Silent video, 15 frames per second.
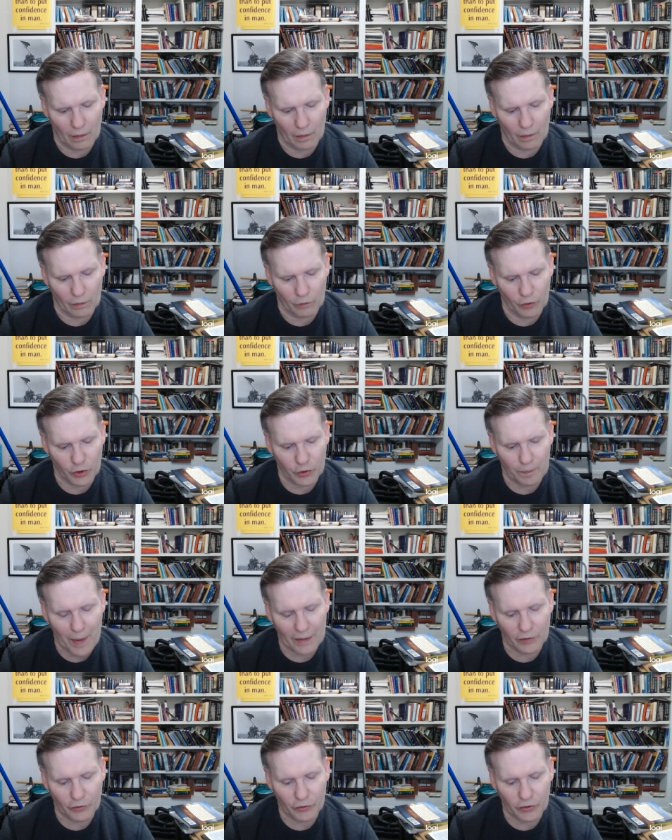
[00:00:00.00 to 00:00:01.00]

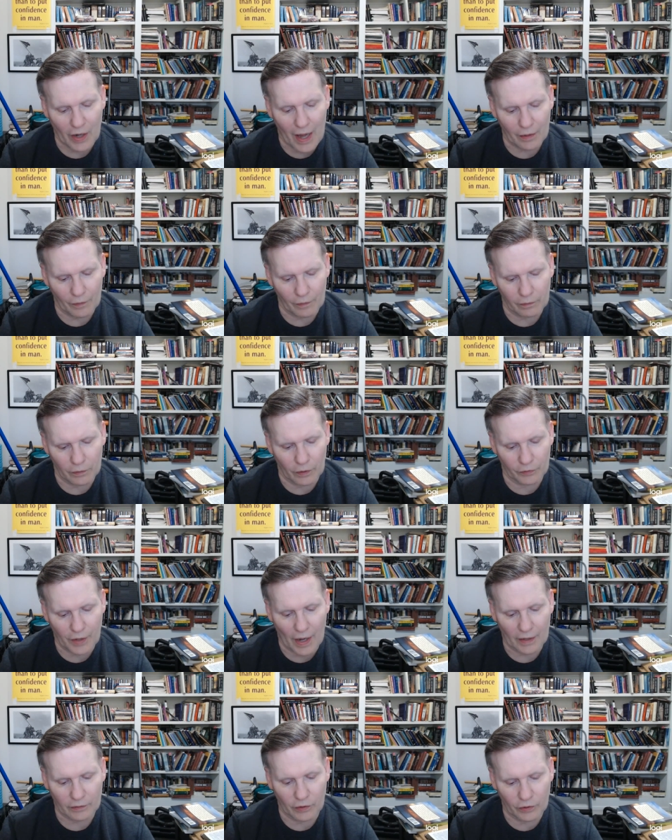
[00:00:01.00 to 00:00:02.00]
Respected scholar
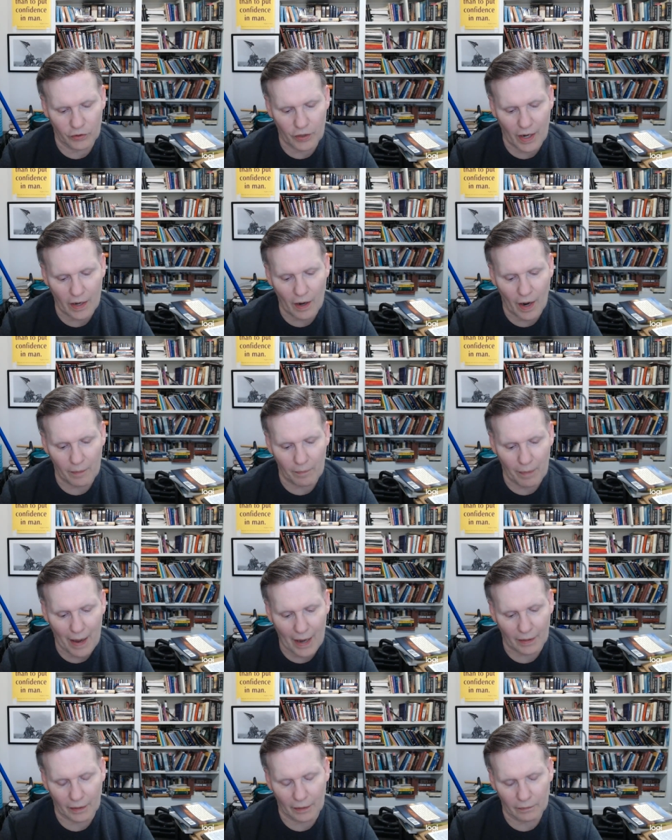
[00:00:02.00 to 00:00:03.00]
Dr. J.I.
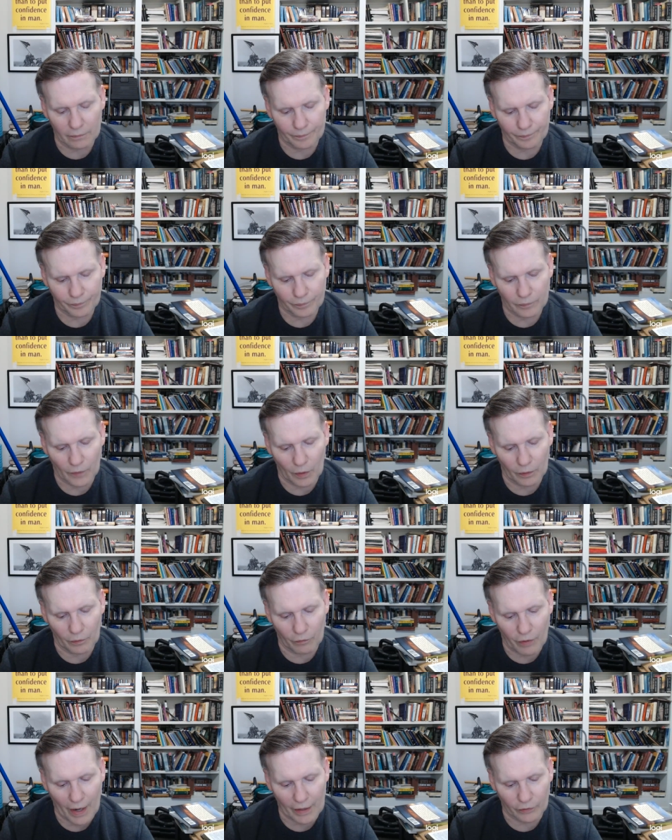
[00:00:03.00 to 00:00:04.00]
Packer
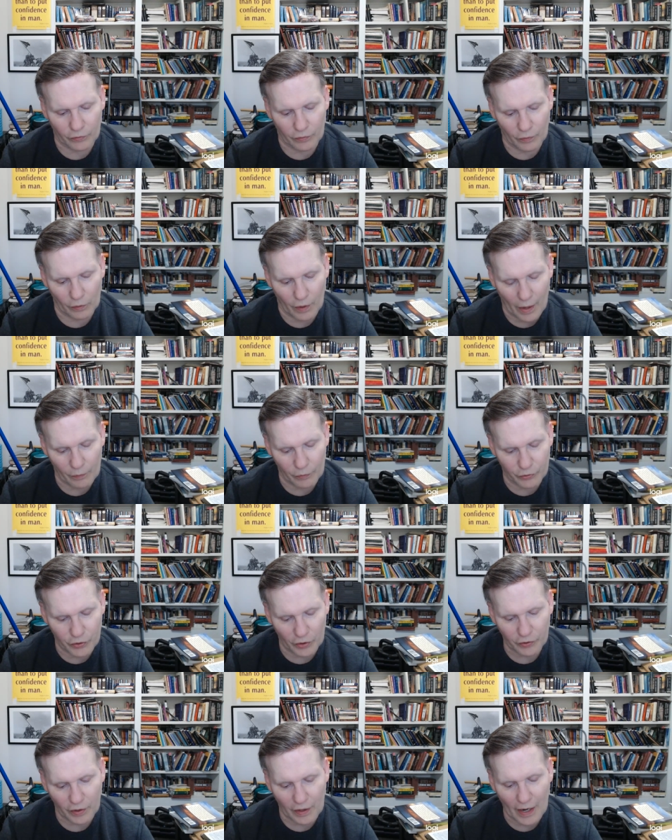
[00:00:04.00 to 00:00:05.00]
writes, I was
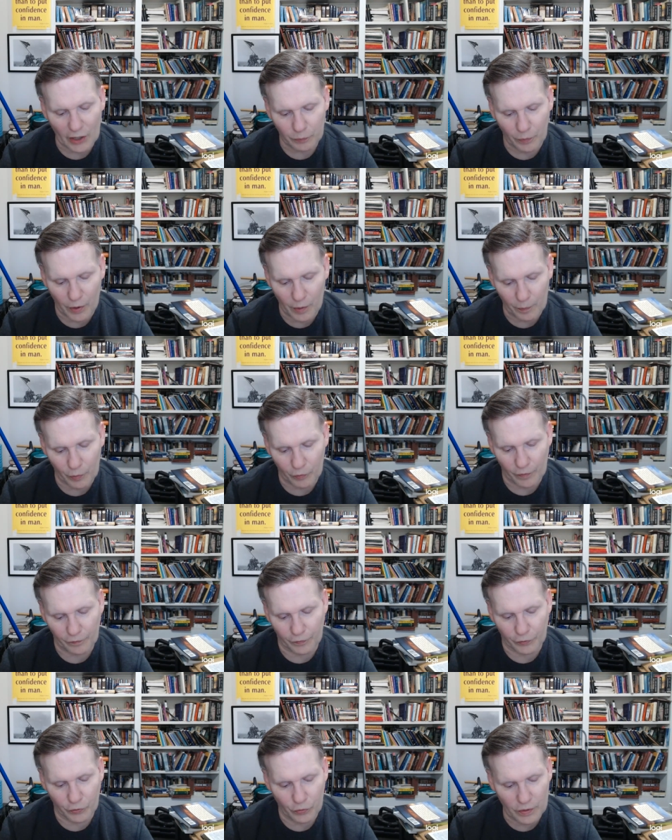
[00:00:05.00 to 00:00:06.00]
just a gospel hypocrite for
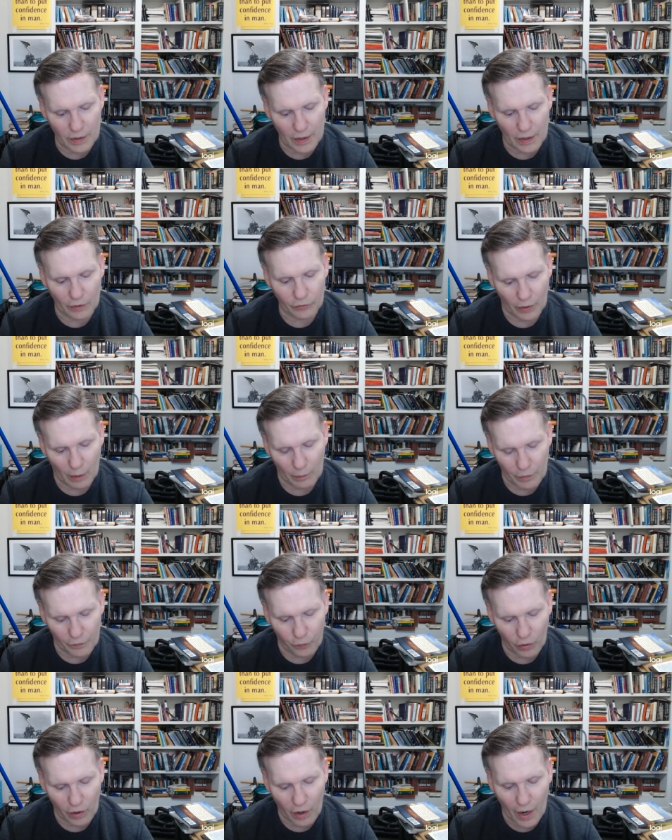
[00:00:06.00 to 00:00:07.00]
two years
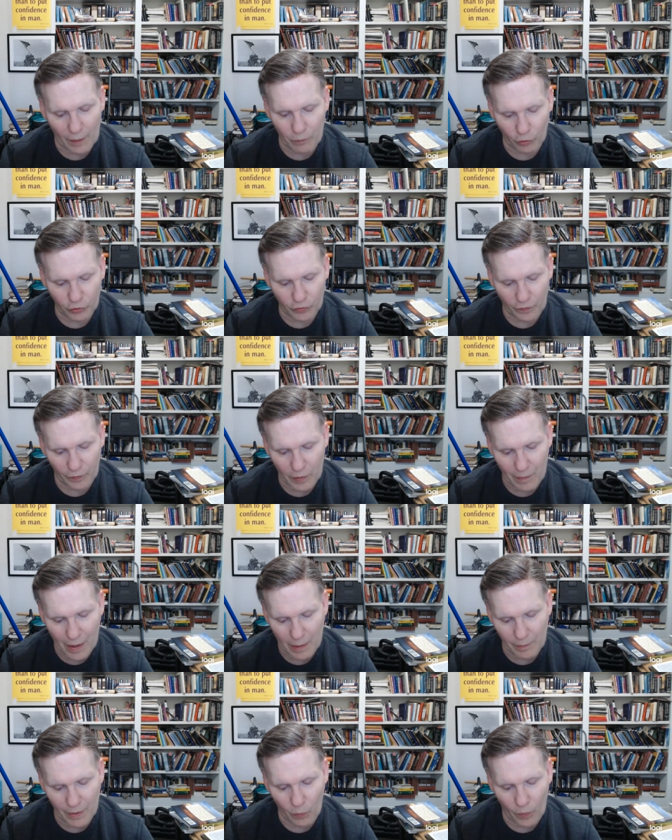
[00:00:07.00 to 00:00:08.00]
before God mercifully made
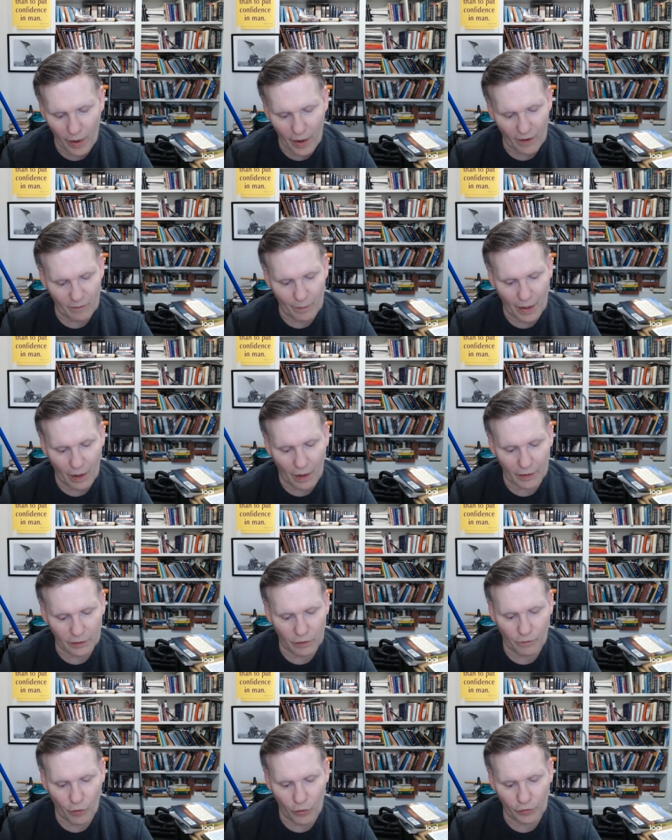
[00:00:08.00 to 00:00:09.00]
me aware of my
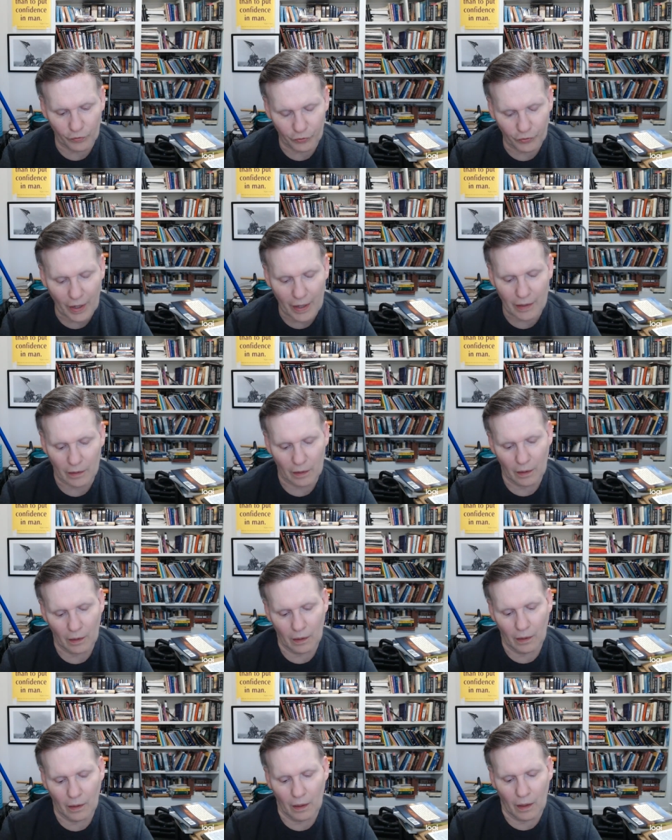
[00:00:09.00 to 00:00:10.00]
unconverted state.
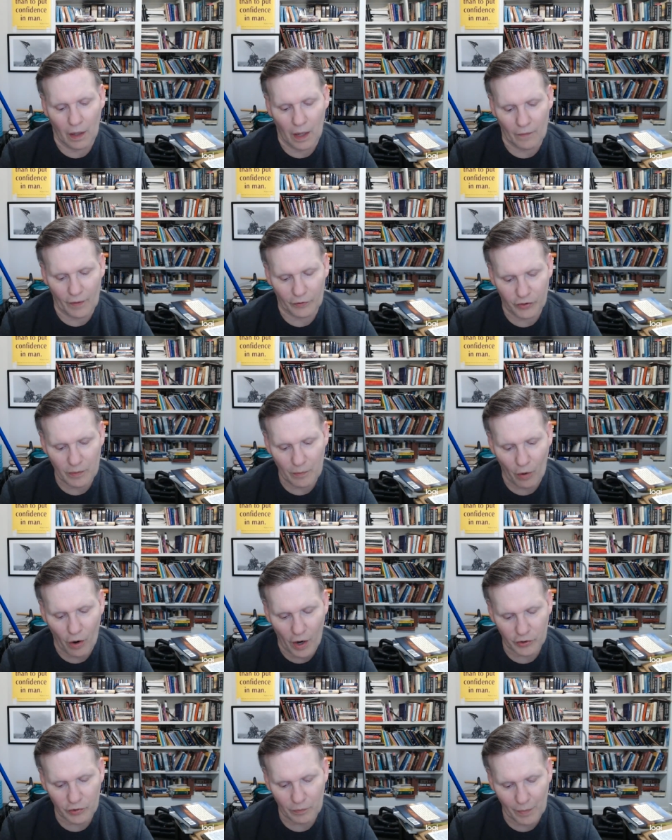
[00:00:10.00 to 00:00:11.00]
If I seem
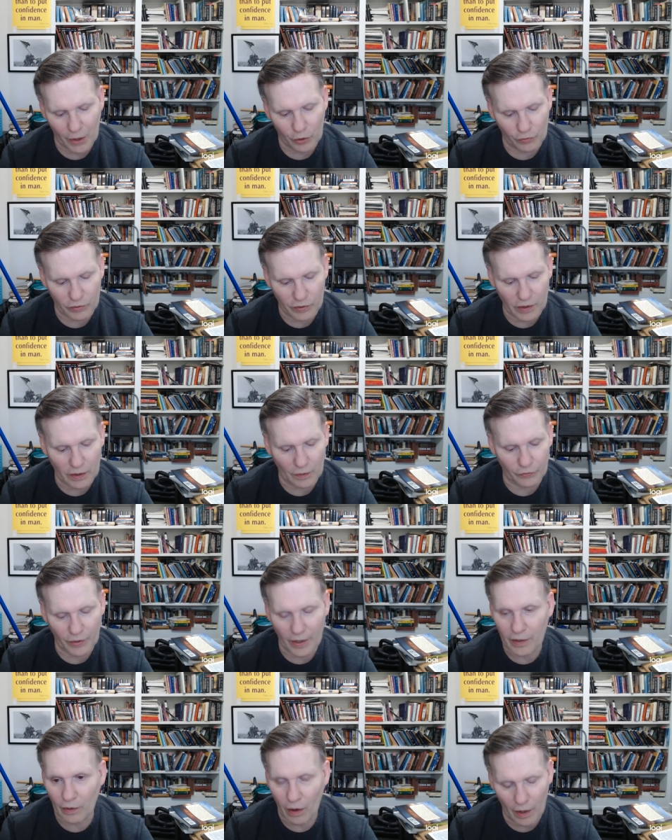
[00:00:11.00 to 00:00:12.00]
harsh in my critique of
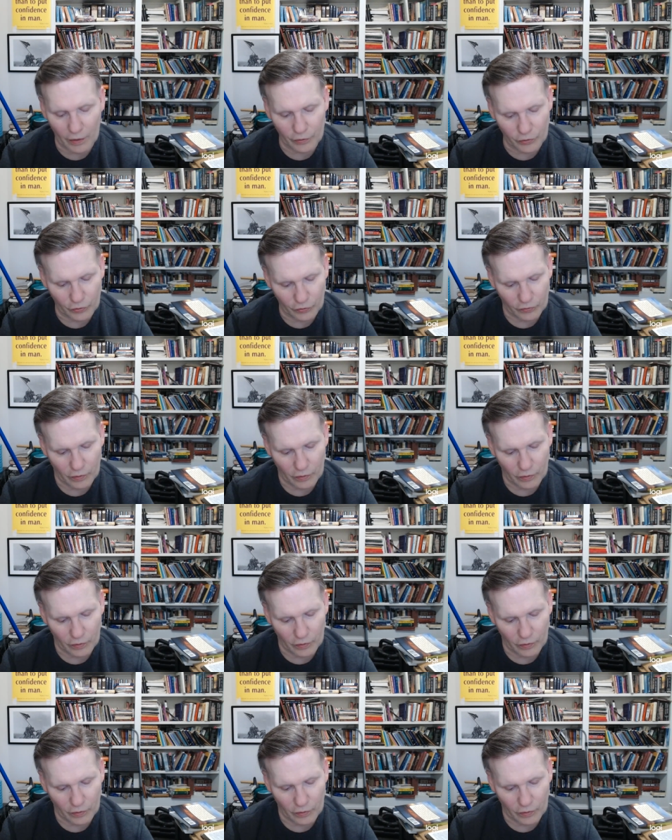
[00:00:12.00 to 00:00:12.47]
Zane Hodges'